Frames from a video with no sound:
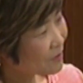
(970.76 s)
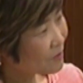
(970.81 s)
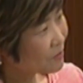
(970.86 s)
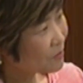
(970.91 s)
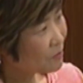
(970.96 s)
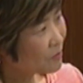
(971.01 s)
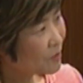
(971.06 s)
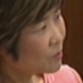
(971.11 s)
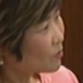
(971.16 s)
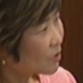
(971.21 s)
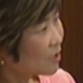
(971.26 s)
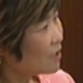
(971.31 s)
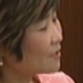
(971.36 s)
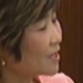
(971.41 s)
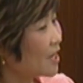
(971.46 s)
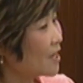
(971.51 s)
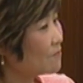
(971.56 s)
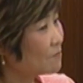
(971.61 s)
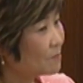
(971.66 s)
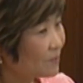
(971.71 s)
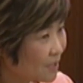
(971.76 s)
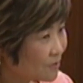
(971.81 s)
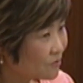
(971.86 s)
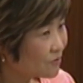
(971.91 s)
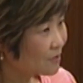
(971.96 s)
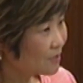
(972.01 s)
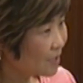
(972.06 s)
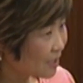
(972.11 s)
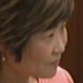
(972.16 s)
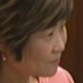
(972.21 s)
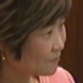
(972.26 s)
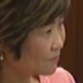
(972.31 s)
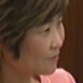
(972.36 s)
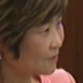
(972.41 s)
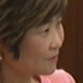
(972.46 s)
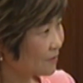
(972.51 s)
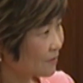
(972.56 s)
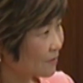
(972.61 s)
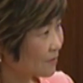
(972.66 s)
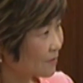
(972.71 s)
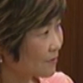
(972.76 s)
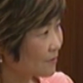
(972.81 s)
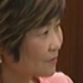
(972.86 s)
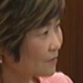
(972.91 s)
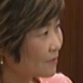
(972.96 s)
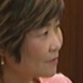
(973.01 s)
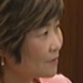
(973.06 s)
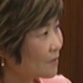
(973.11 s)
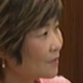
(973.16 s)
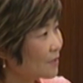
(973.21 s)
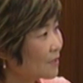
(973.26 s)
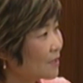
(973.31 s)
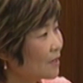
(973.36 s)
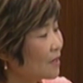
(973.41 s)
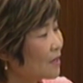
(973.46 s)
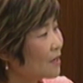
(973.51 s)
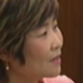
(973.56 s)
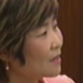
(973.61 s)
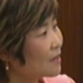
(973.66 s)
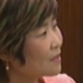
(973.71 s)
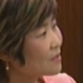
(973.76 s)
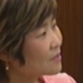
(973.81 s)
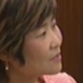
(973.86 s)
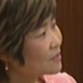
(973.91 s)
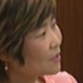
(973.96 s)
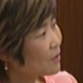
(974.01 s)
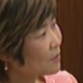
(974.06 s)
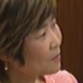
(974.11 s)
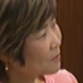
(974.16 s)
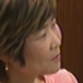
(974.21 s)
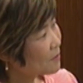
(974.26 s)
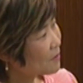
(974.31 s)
we will not have much left. So